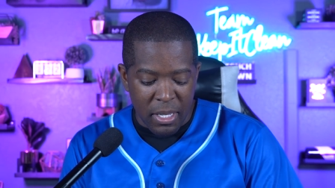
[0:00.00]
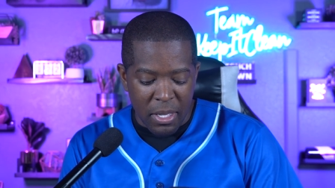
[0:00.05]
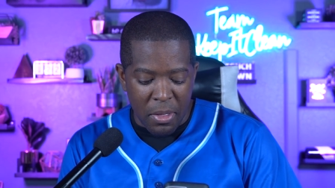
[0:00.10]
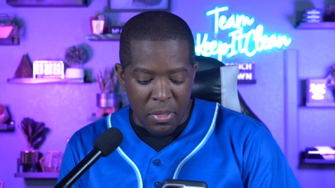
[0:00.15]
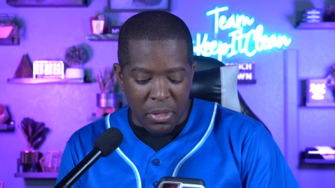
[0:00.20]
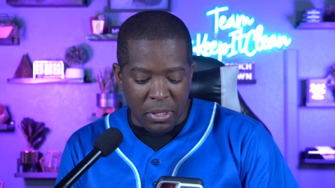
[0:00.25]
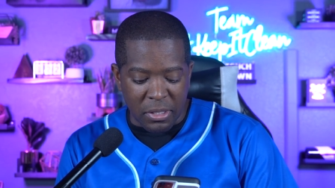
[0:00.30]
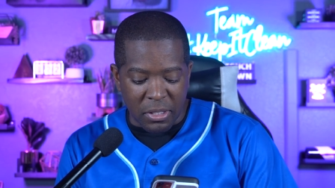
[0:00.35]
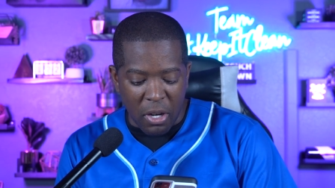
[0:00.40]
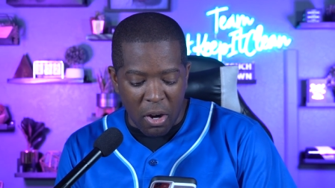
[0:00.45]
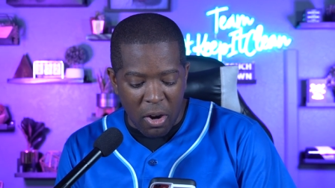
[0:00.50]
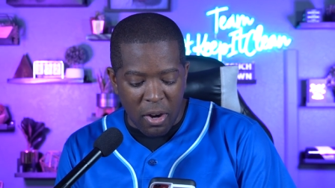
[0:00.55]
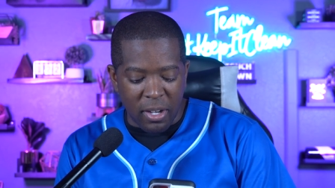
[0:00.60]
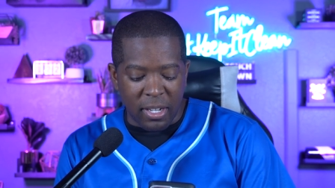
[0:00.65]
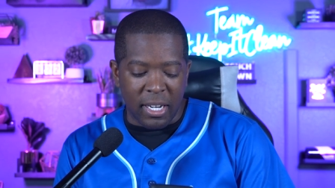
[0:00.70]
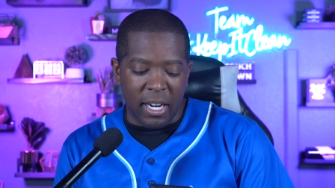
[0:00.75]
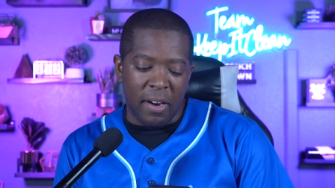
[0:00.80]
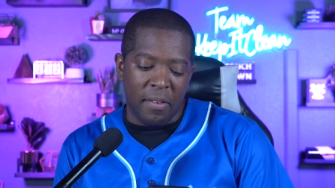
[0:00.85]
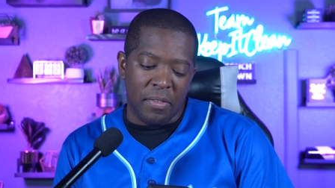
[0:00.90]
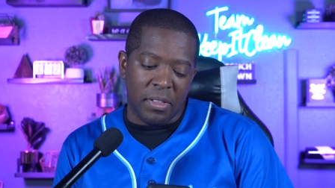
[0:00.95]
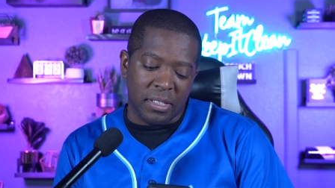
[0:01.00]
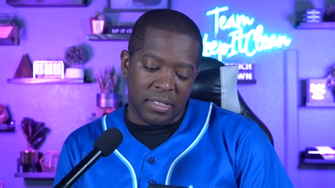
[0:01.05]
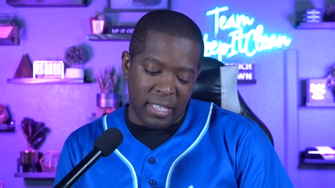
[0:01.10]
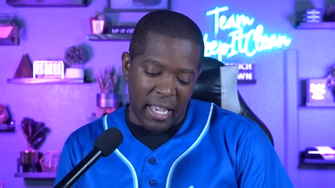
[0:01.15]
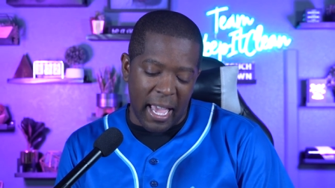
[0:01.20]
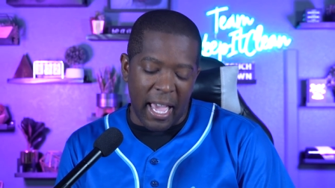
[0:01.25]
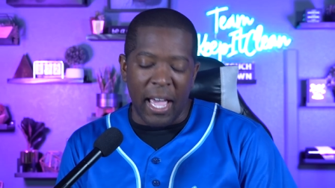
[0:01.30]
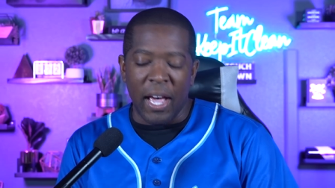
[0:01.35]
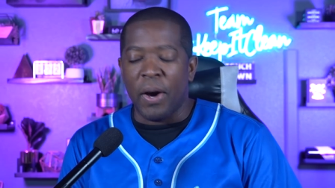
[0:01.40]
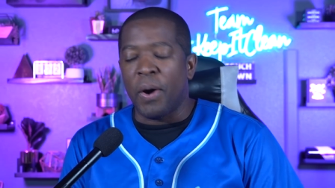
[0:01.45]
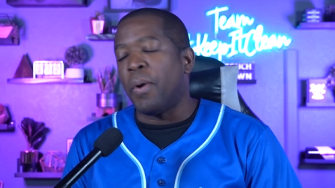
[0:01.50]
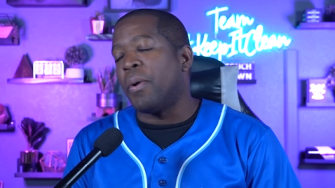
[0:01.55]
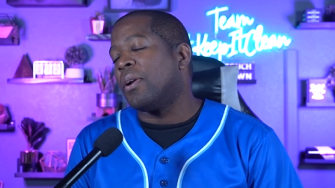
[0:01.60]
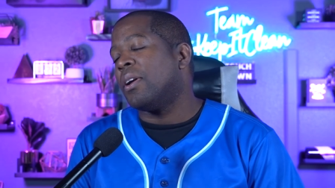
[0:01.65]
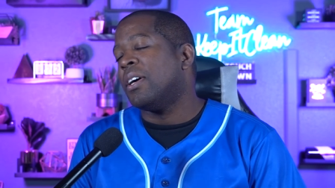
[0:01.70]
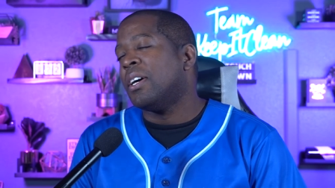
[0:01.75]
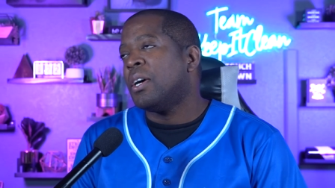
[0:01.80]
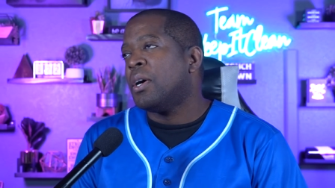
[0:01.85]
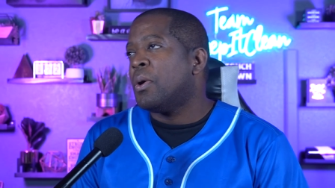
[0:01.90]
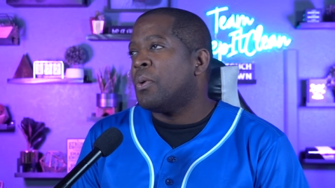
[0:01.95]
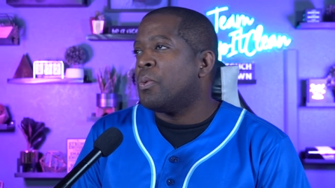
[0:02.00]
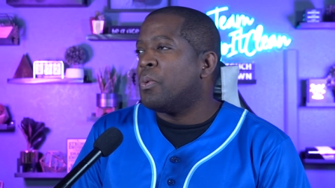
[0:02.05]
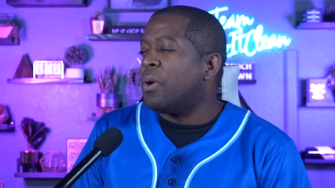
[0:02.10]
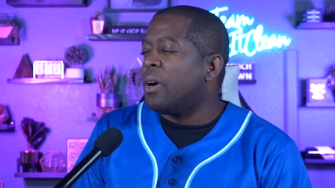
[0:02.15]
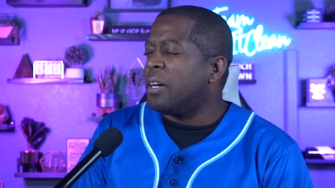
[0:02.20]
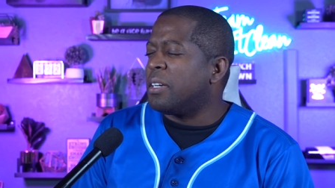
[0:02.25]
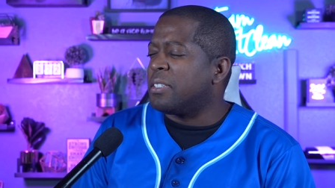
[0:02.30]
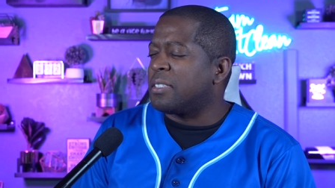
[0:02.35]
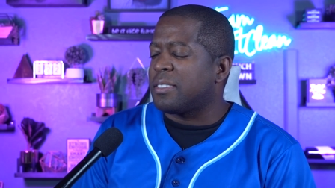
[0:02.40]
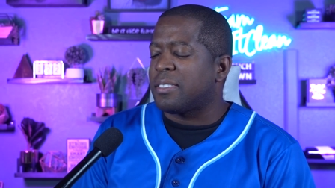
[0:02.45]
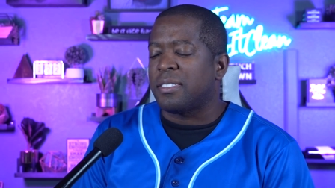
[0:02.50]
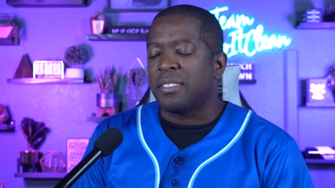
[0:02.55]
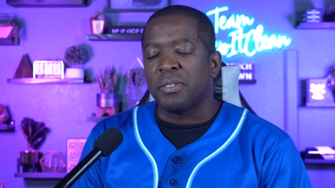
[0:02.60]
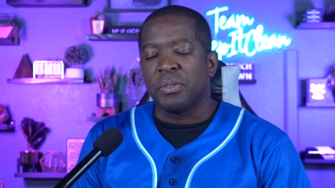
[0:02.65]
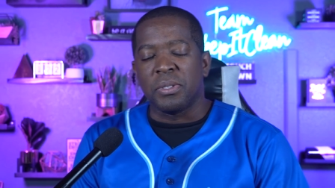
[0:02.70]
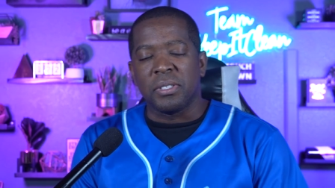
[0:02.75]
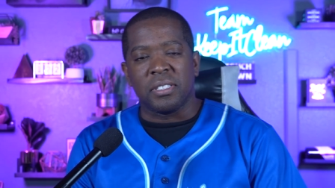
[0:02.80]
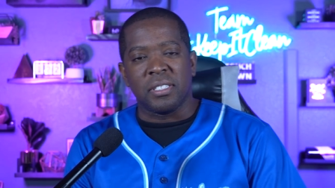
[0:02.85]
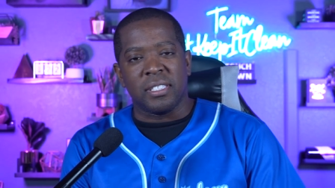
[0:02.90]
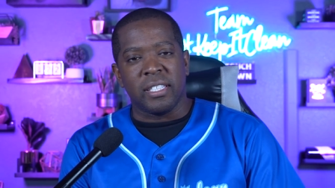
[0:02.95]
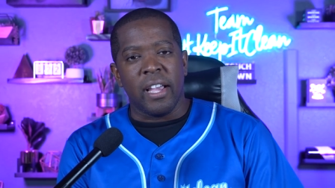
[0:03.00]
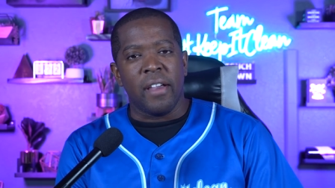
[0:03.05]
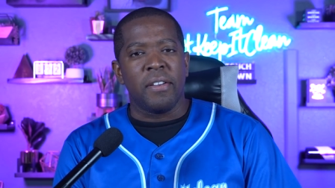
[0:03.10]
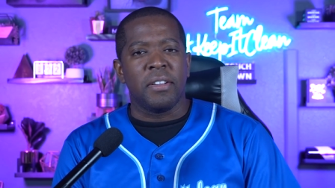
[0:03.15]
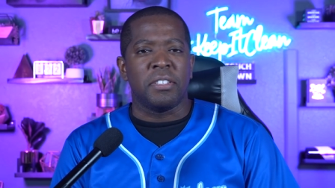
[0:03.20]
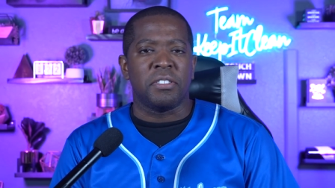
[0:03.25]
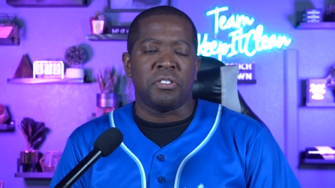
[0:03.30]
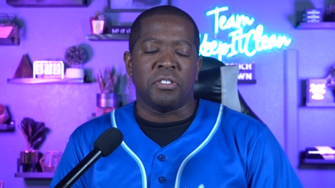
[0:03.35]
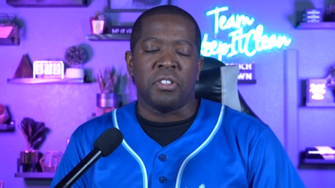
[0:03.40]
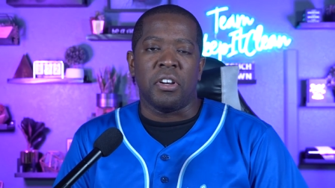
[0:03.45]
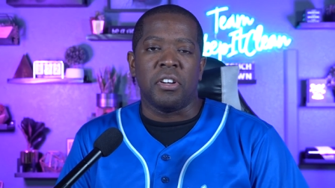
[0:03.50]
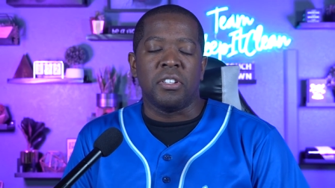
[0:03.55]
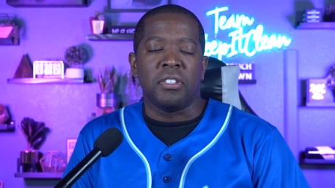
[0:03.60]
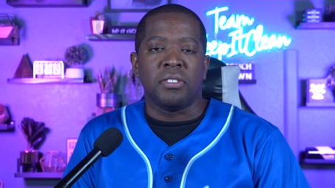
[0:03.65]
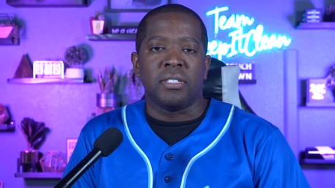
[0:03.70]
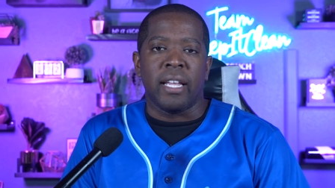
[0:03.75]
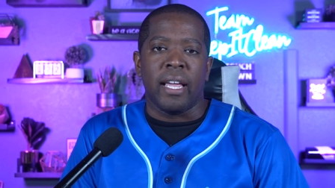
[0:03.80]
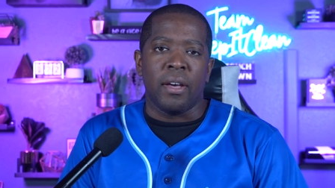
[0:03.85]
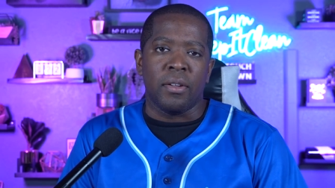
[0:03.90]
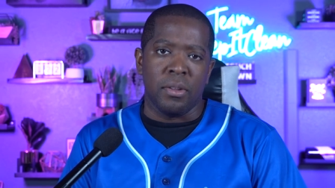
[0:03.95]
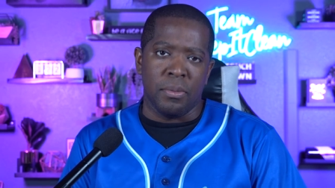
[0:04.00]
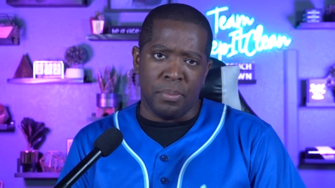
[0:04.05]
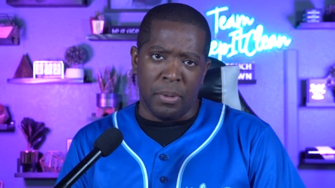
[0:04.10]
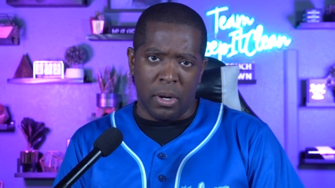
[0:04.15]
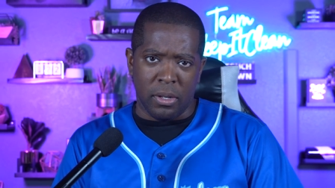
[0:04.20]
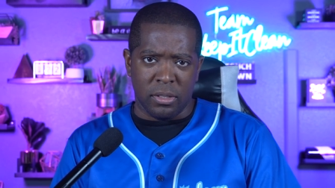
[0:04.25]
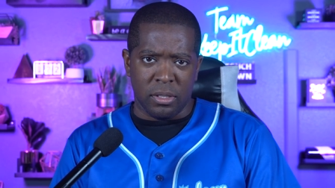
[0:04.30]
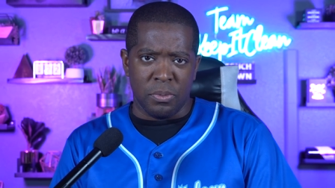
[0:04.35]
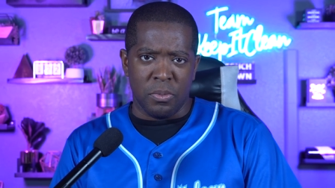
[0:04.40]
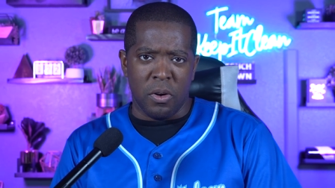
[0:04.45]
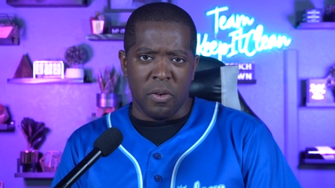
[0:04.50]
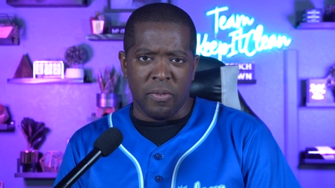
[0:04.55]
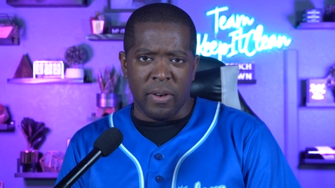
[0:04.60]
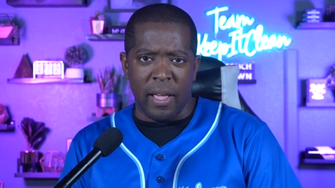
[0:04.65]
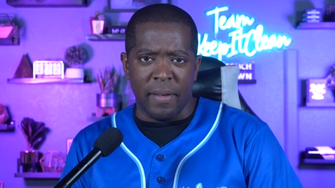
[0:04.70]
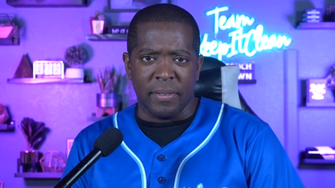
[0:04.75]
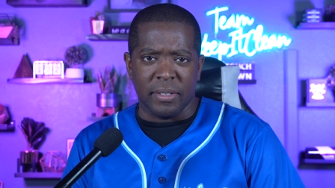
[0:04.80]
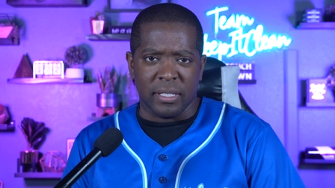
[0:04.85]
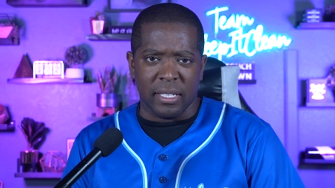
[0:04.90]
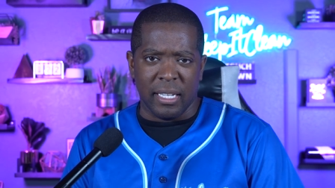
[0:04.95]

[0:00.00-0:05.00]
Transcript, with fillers: the talk of the town was when Zadarius turned down the Baltimore Ravens.